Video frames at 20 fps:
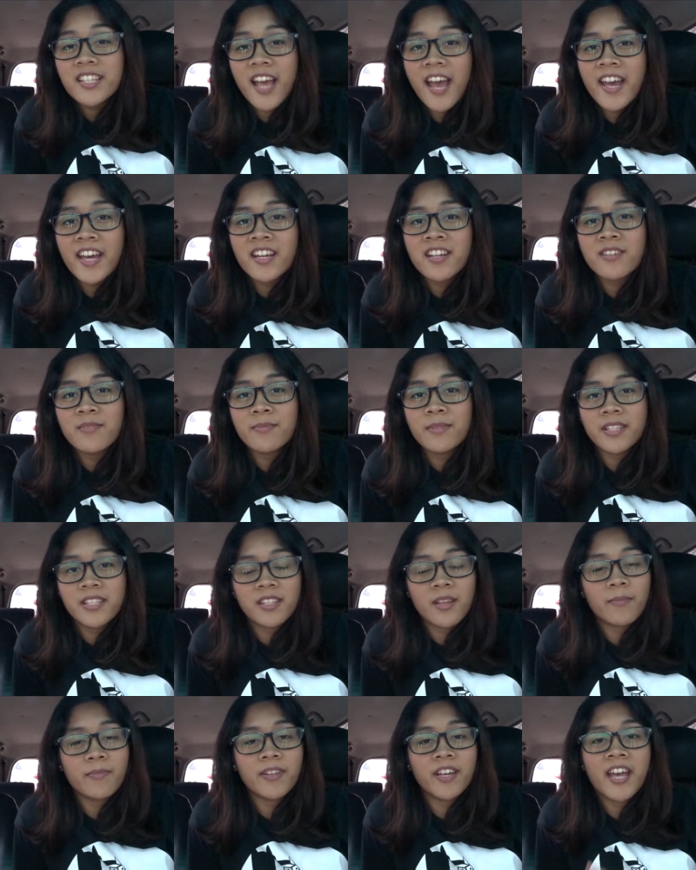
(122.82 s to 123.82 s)
item is
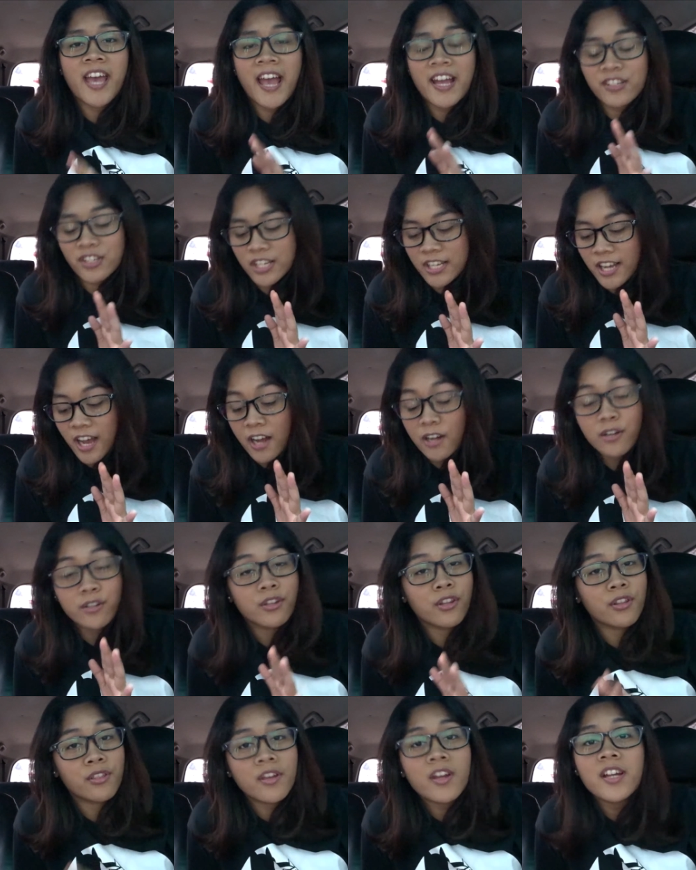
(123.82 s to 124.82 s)
something I actually got on
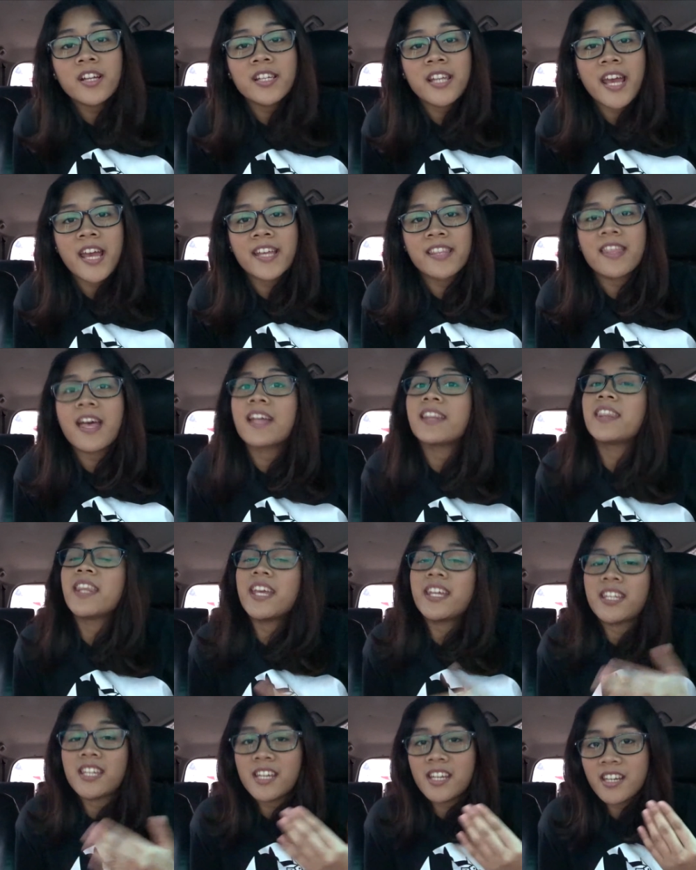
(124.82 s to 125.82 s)
the third day that
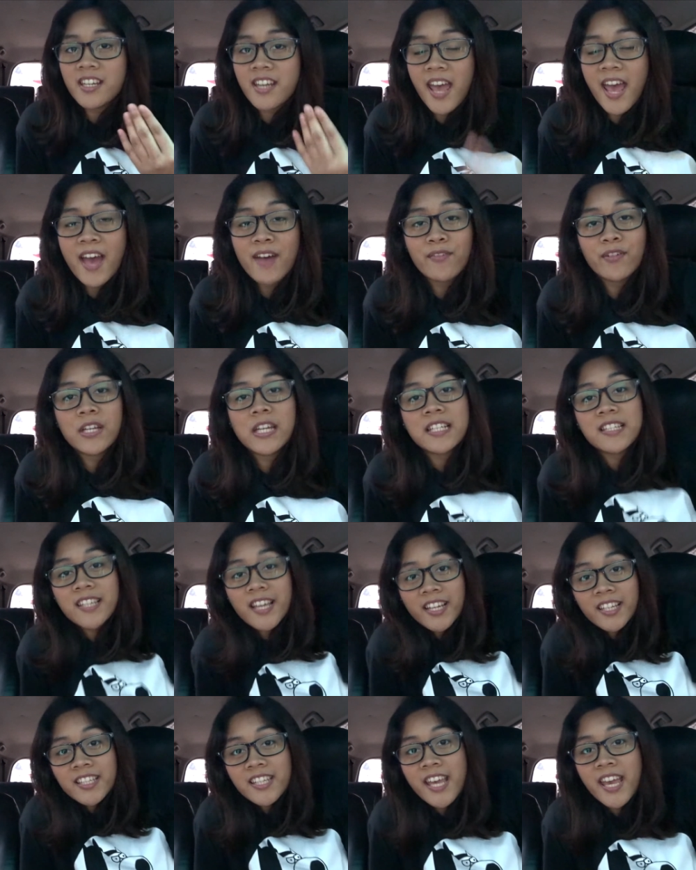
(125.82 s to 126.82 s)
they didn't have on the
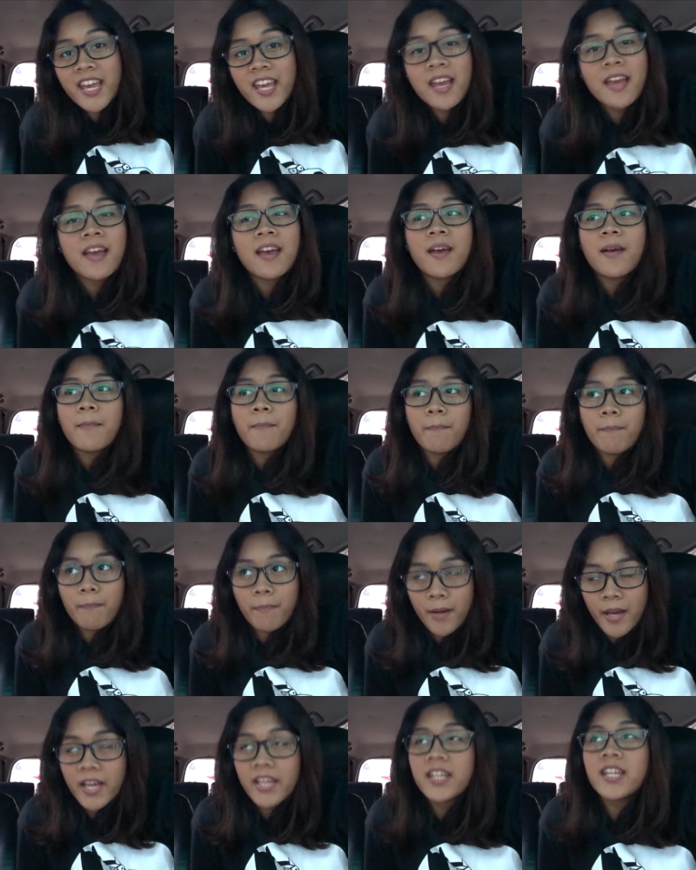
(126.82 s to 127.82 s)
second day,
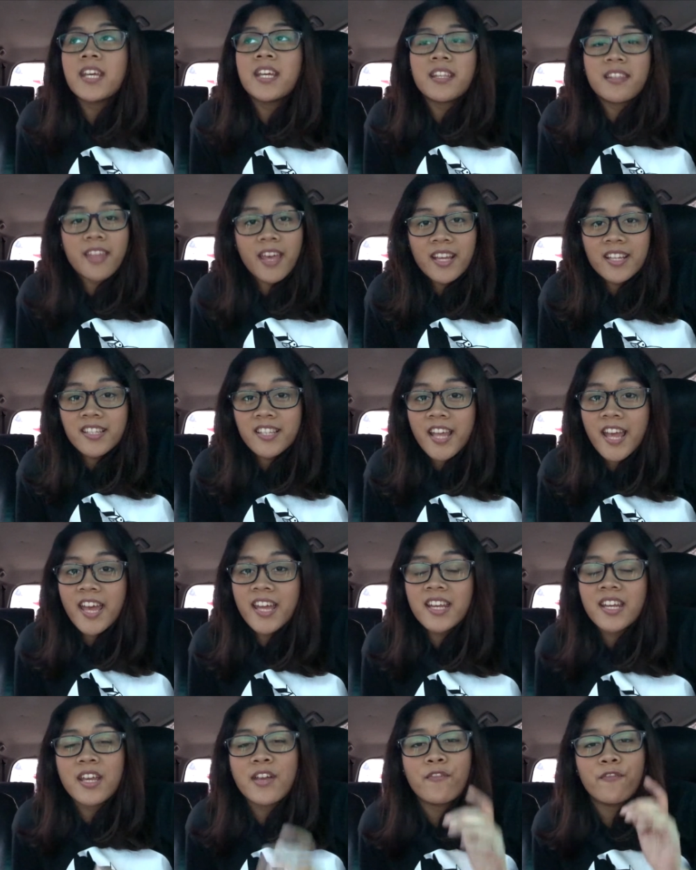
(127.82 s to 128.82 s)
but they
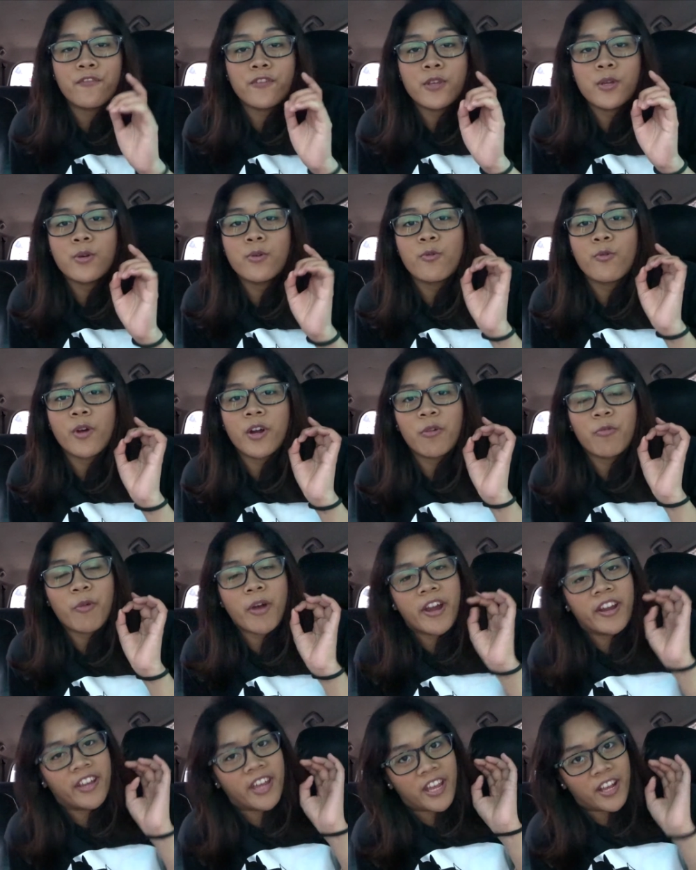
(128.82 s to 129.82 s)
said if you were
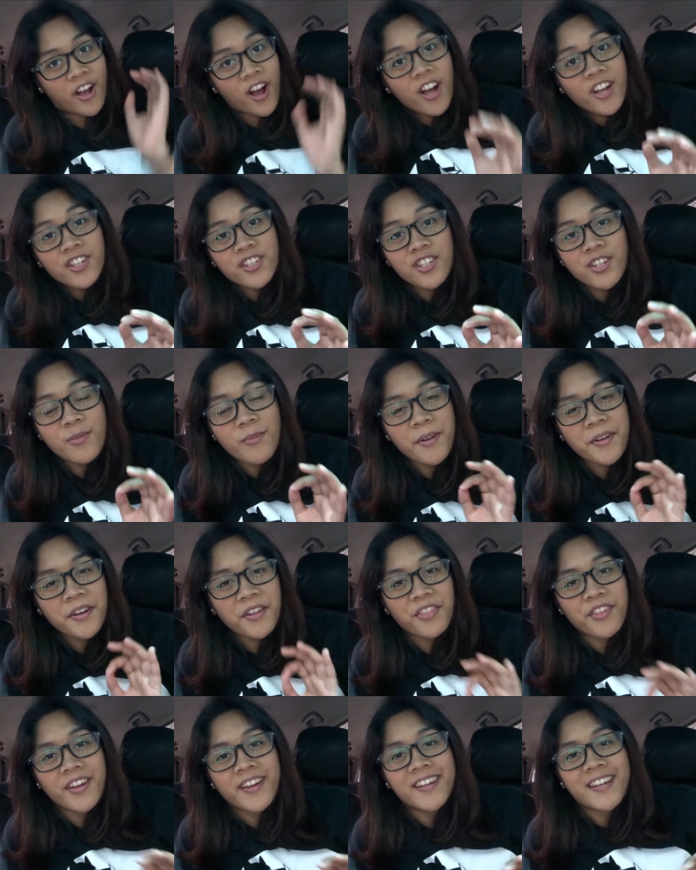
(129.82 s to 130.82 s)
wearing a costume on the
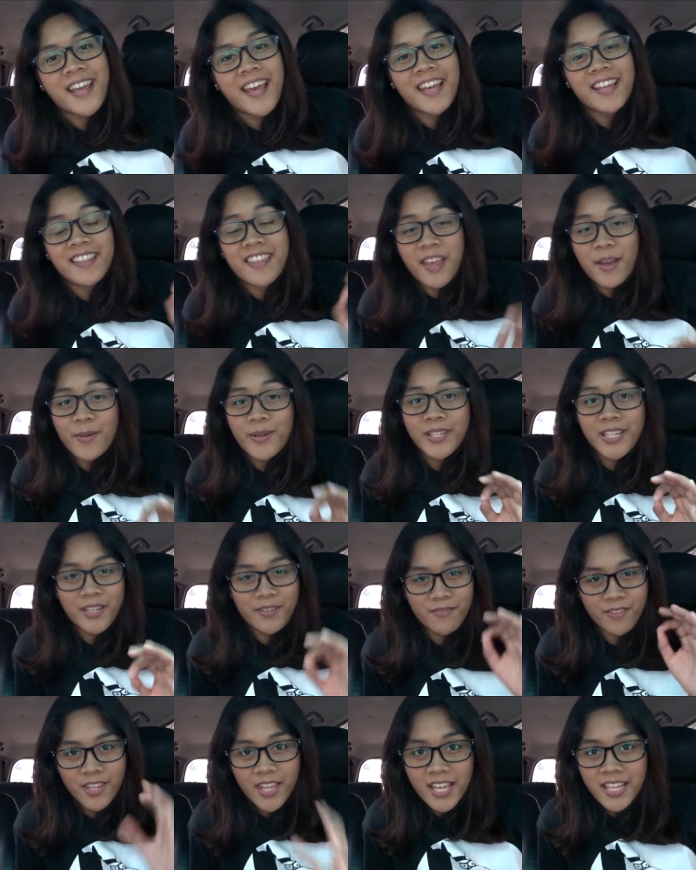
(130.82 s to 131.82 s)
third day, they would
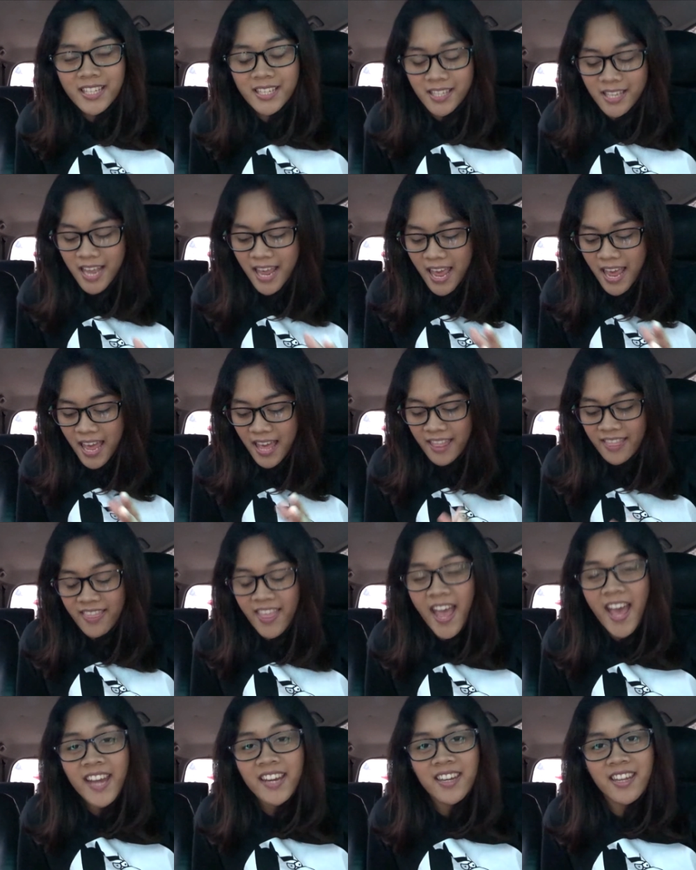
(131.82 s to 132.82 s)
give you this. And
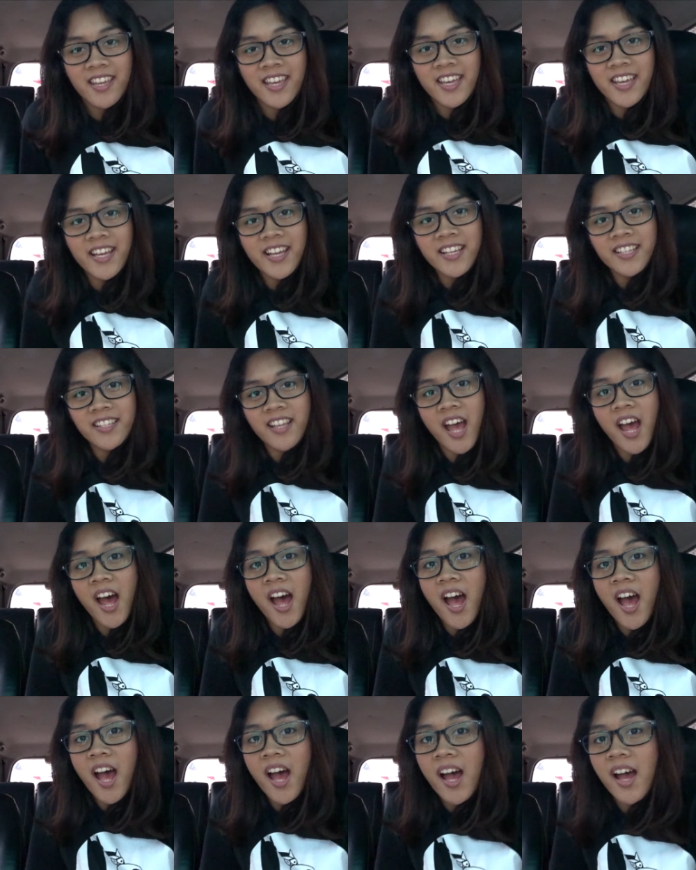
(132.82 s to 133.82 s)
that is
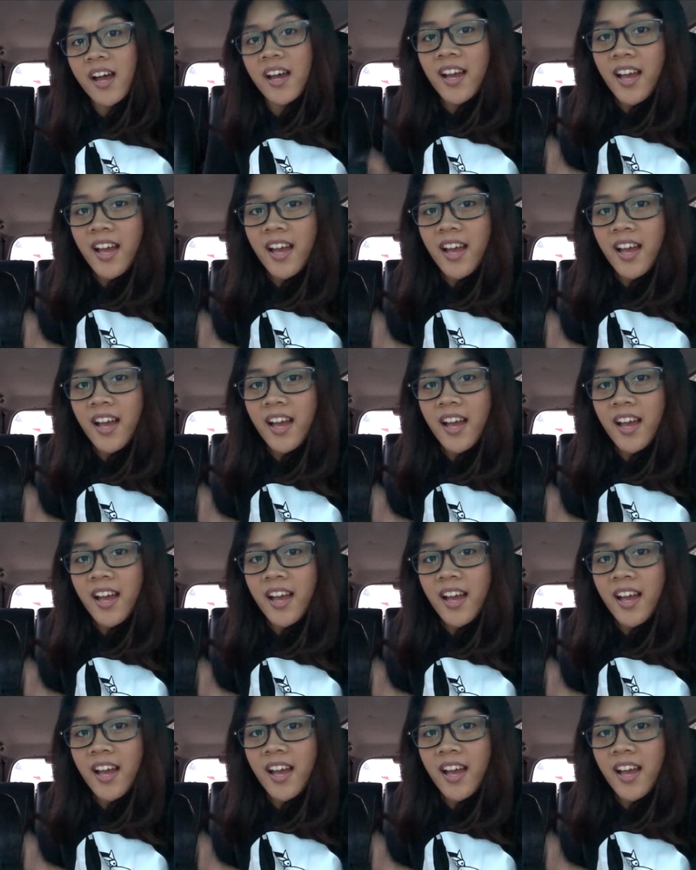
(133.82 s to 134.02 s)
a